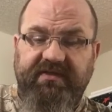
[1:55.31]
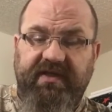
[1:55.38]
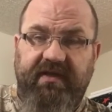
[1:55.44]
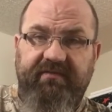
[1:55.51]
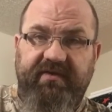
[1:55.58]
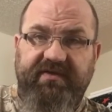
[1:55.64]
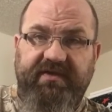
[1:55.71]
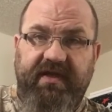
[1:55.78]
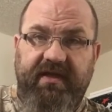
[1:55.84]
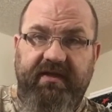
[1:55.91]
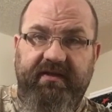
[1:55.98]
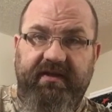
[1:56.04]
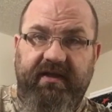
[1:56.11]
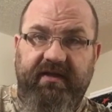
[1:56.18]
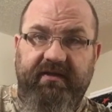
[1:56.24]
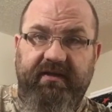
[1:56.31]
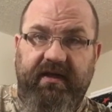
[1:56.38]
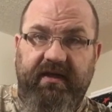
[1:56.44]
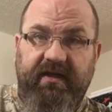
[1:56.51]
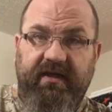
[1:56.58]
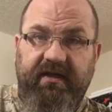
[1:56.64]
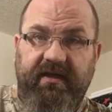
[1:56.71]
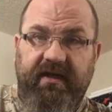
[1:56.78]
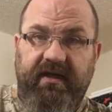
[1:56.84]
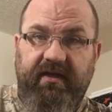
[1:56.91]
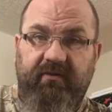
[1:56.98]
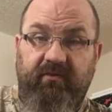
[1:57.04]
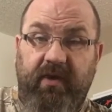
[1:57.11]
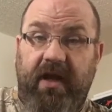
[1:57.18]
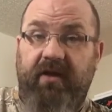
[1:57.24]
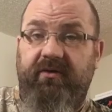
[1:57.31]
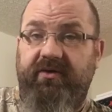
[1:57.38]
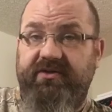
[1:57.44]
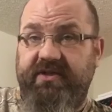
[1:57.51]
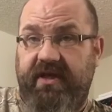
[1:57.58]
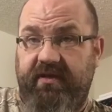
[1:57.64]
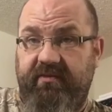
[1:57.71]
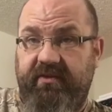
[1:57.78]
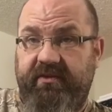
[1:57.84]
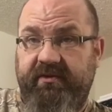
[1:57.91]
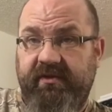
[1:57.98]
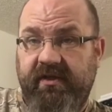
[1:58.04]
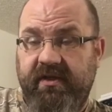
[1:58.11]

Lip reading: I've decided that I need a router table,